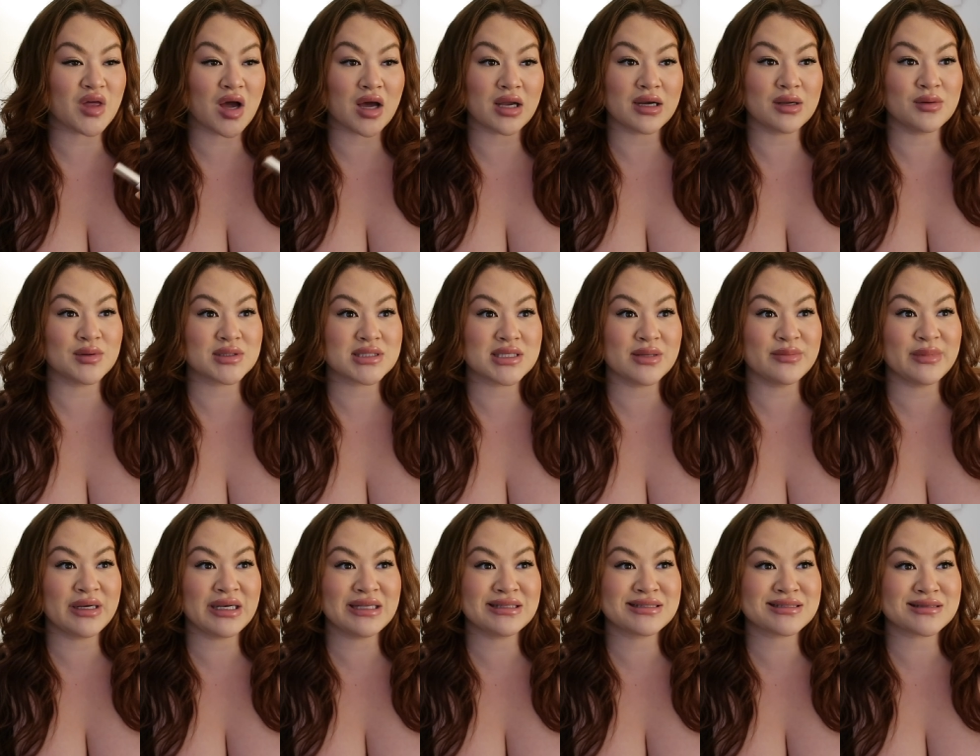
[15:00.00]
thought it was
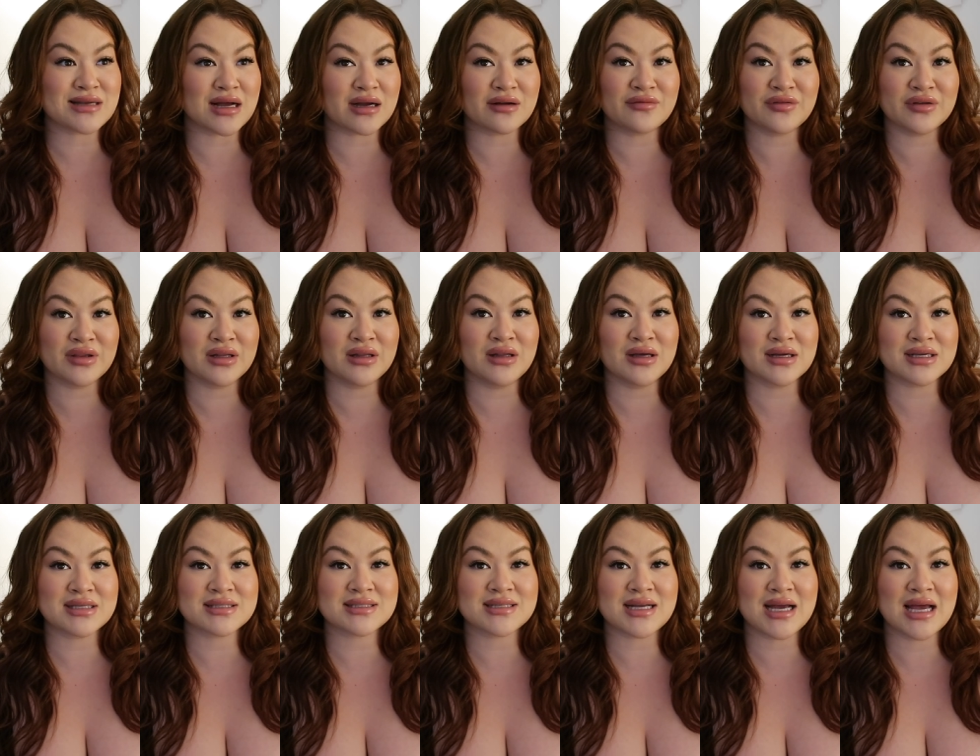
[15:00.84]
limited stock for the
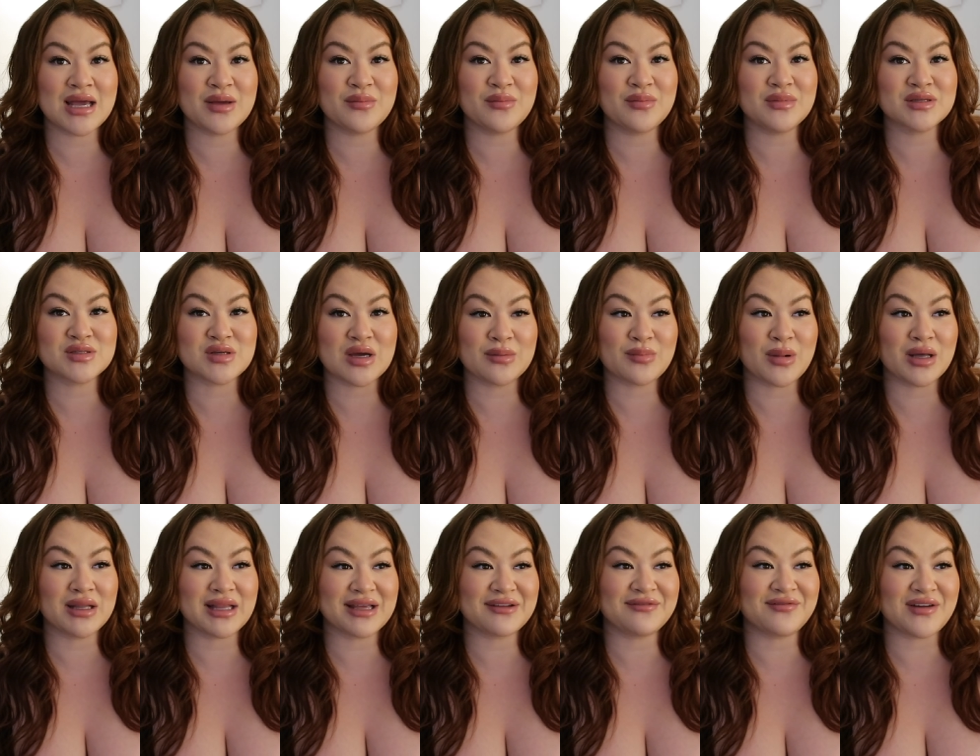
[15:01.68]
longest time, so I
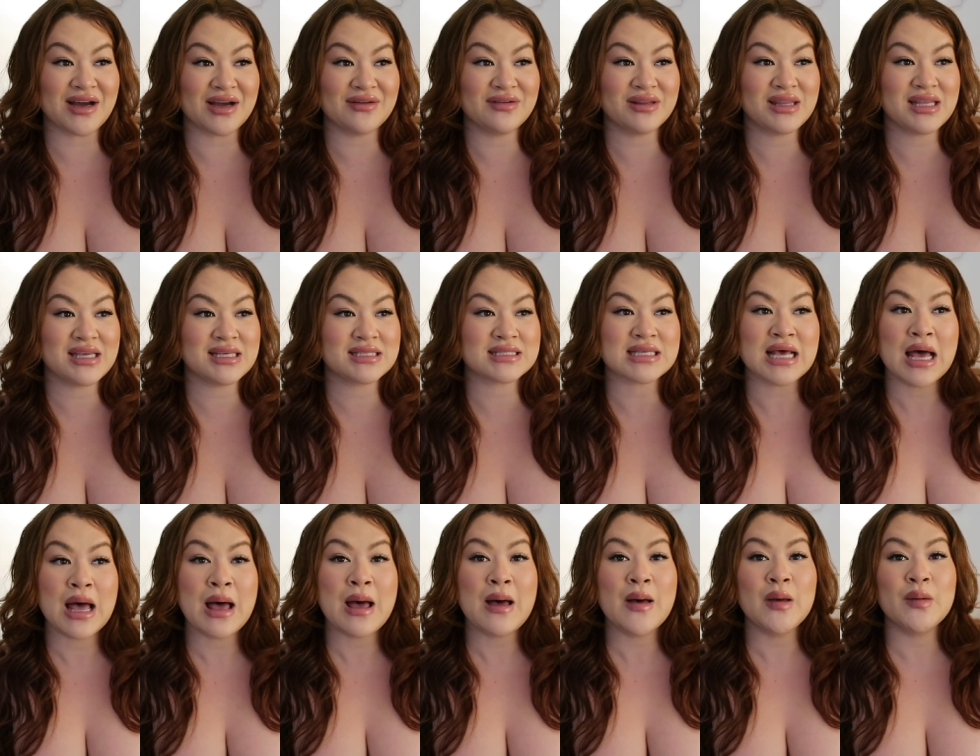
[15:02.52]
bought like 5 of these,
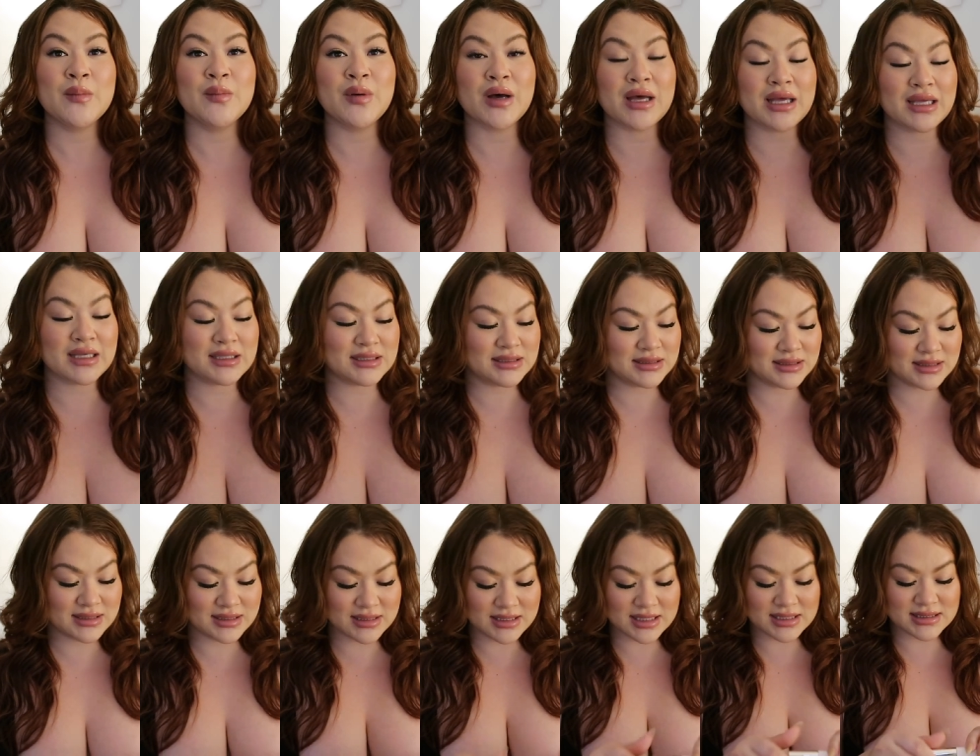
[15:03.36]
but
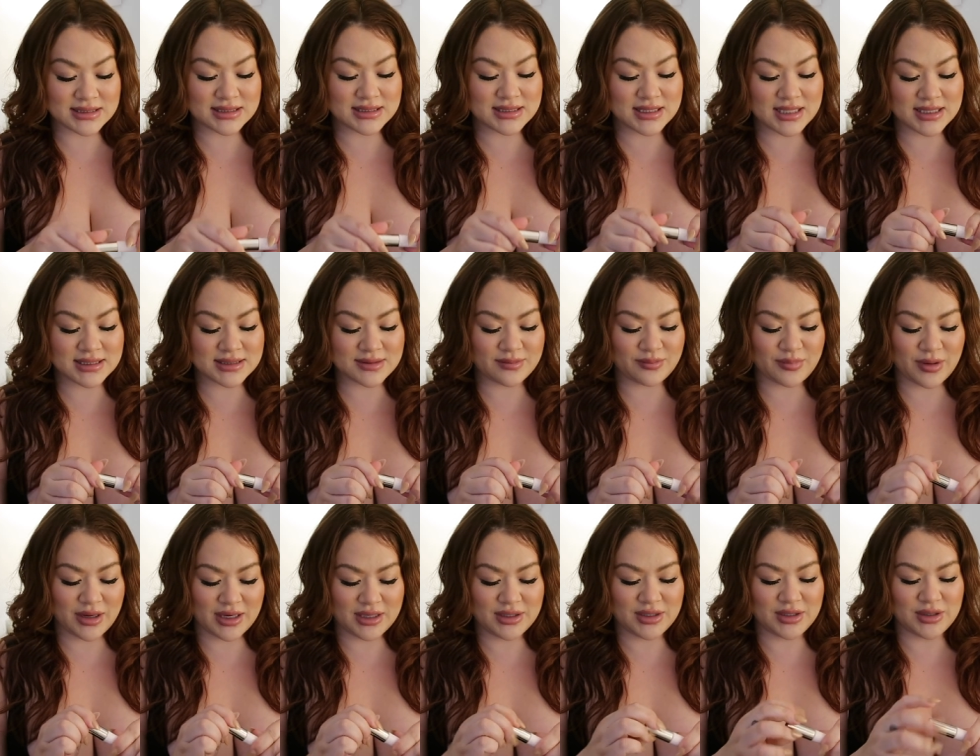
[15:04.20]
this is a
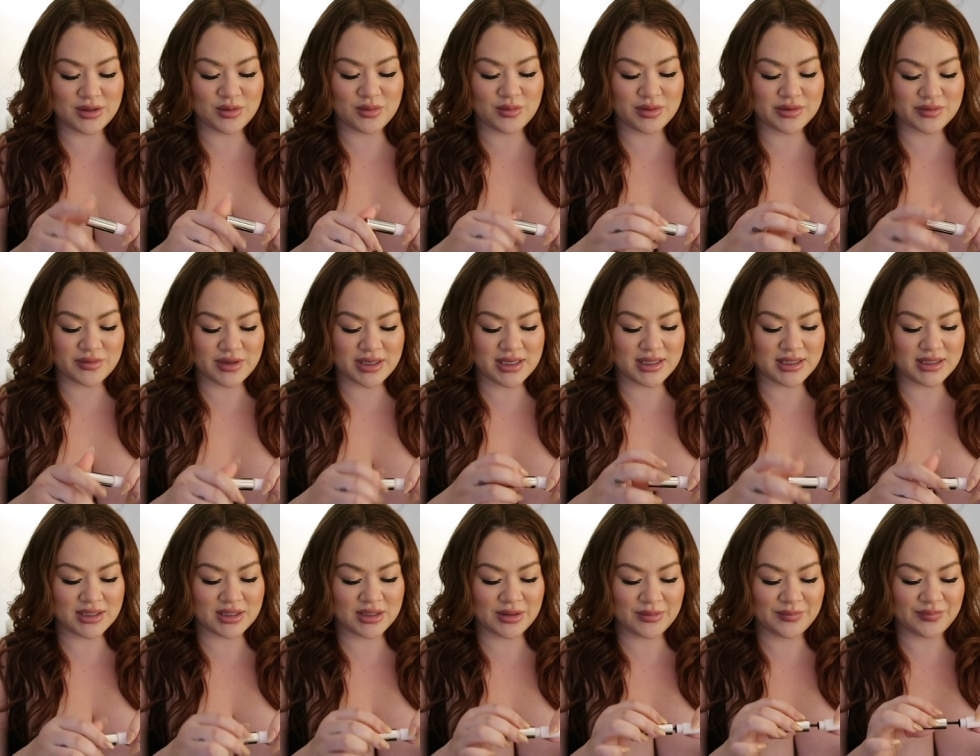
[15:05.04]
brand new one right
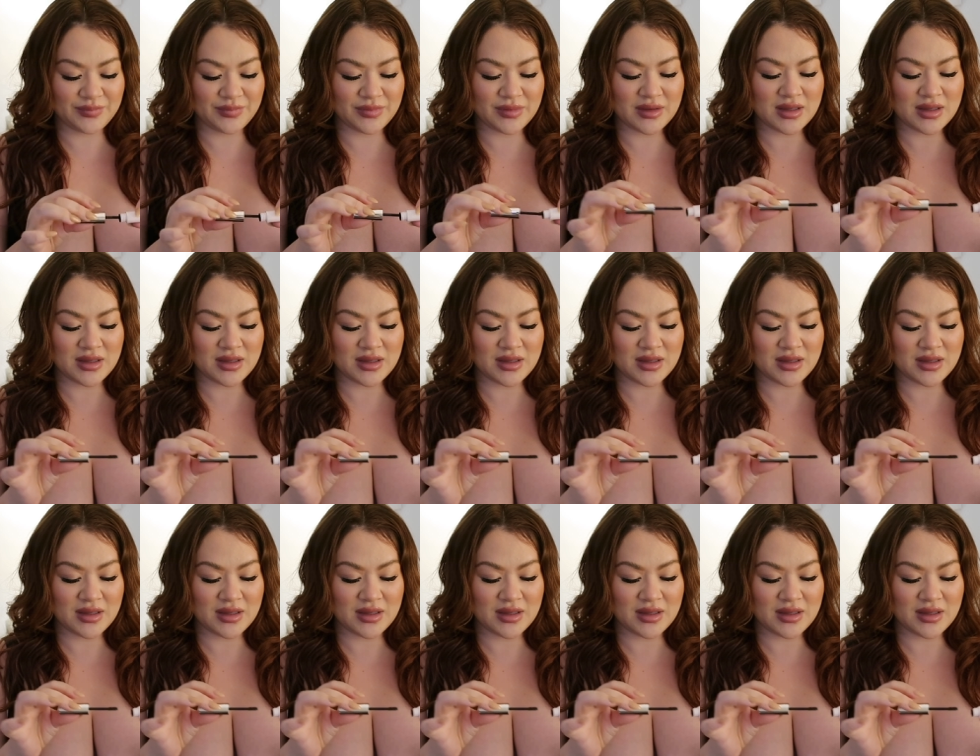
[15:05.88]
here.